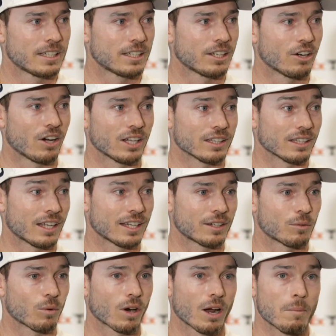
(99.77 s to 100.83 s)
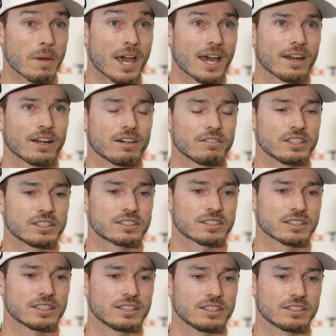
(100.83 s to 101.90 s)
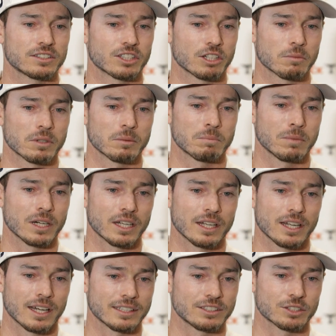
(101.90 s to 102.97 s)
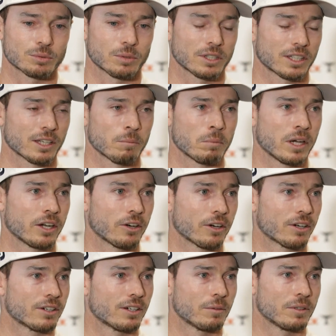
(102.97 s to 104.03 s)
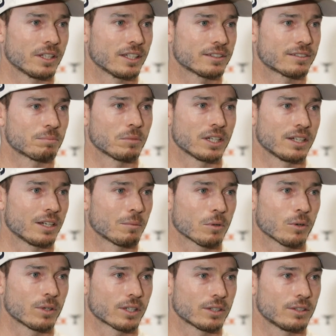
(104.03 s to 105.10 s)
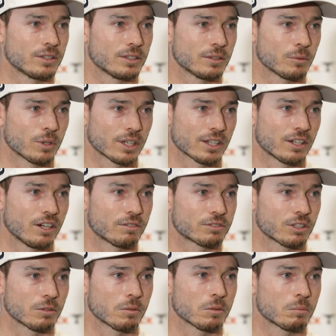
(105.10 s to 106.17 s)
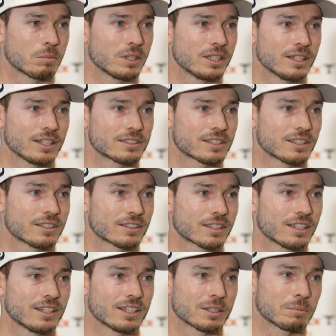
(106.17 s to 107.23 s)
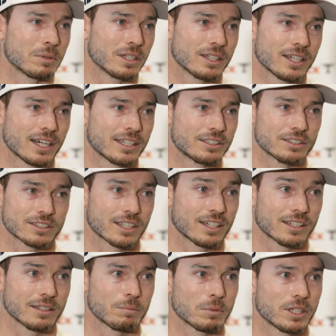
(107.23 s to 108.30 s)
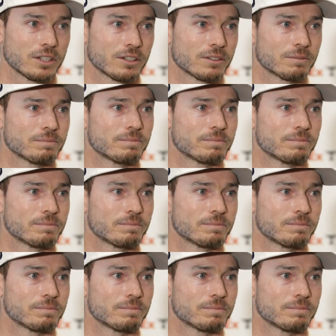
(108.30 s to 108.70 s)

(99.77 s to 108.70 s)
you know, I like where I'm at, obviously, in the tournament, but I just want to get better. I mean, that's my number one goal. And winning golf tournament would be icing on a cake, but I just got to get better.